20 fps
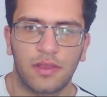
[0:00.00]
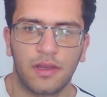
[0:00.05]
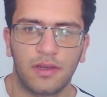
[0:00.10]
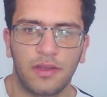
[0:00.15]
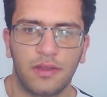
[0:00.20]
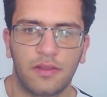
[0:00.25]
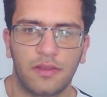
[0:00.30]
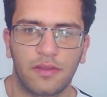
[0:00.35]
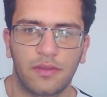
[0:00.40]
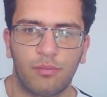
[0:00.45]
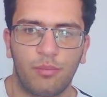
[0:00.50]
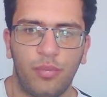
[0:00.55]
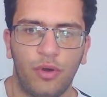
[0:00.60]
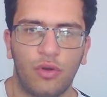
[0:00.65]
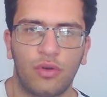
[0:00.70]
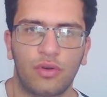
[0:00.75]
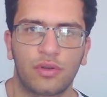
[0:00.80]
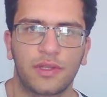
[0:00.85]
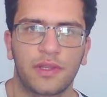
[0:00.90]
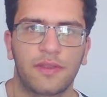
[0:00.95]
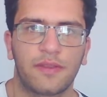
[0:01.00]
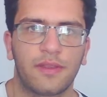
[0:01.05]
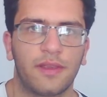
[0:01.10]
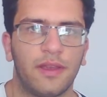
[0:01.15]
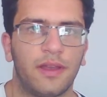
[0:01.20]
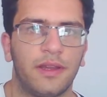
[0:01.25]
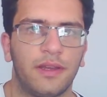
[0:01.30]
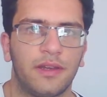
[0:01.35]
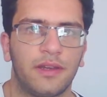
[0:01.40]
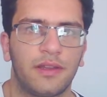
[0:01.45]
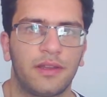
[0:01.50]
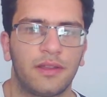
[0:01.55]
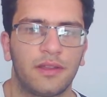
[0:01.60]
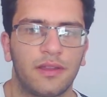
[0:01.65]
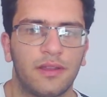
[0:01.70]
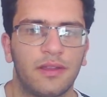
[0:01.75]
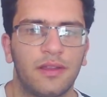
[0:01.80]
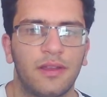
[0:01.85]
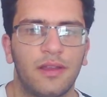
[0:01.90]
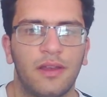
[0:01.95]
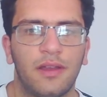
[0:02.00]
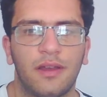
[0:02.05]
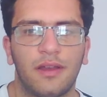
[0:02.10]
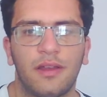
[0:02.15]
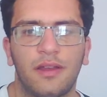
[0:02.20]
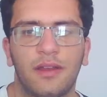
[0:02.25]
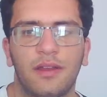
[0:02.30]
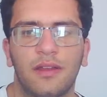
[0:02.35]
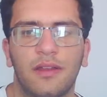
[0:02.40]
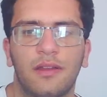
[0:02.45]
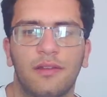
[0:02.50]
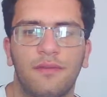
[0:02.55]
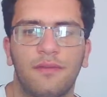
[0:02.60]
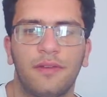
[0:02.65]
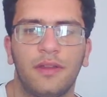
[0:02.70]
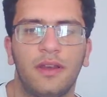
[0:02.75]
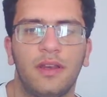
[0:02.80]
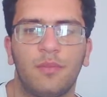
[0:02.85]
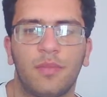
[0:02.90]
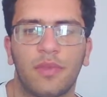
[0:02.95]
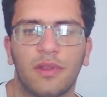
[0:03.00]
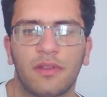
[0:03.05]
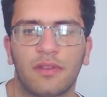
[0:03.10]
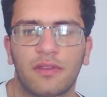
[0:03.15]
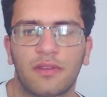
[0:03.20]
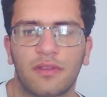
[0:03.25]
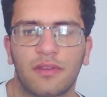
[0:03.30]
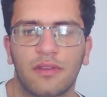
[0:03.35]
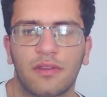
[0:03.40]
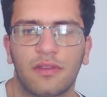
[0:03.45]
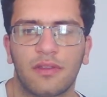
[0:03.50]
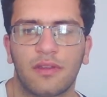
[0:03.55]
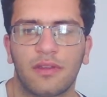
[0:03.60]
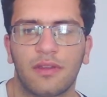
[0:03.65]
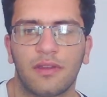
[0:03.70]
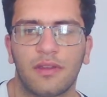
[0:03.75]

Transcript: There is port sign, Philippines.